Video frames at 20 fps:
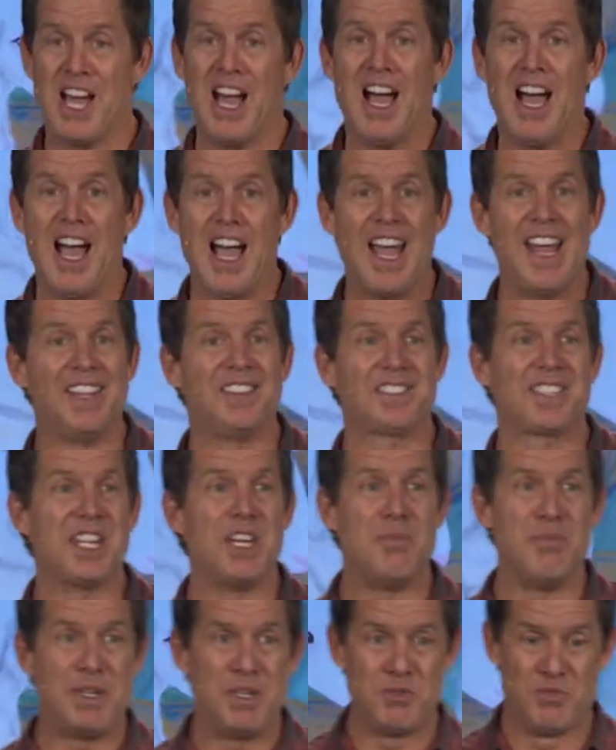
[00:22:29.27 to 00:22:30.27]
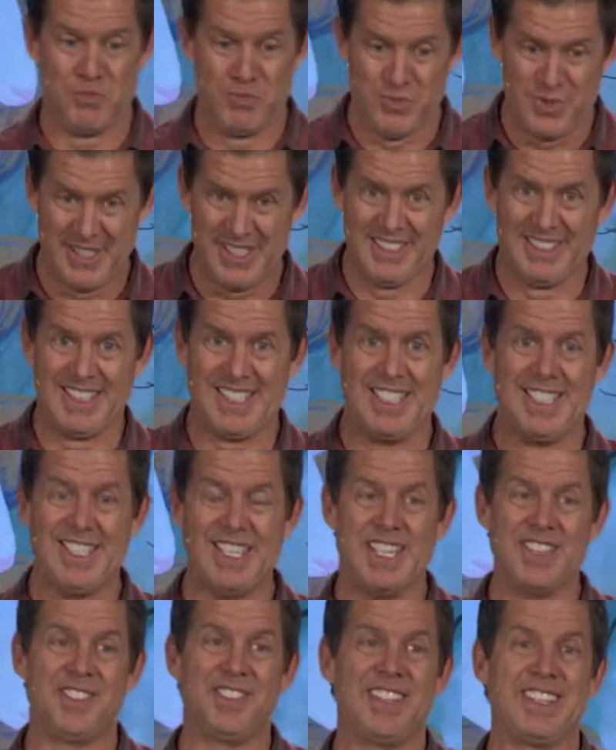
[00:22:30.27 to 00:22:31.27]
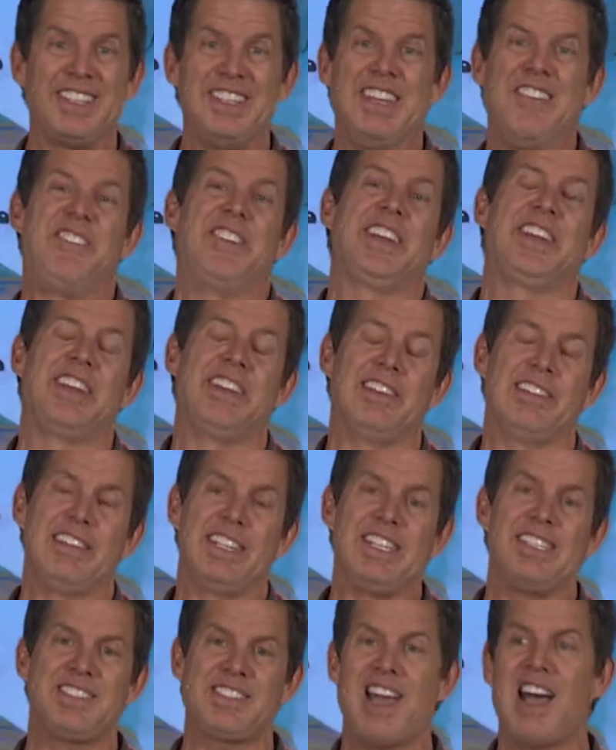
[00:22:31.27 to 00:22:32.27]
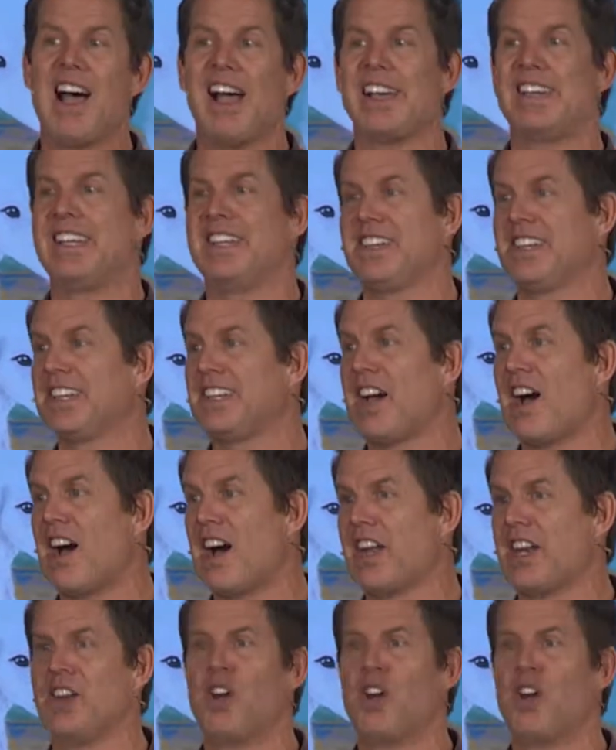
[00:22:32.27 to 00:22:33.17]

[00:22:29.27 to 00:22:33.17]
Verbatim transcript: I, it's going to be really significantly tied into God.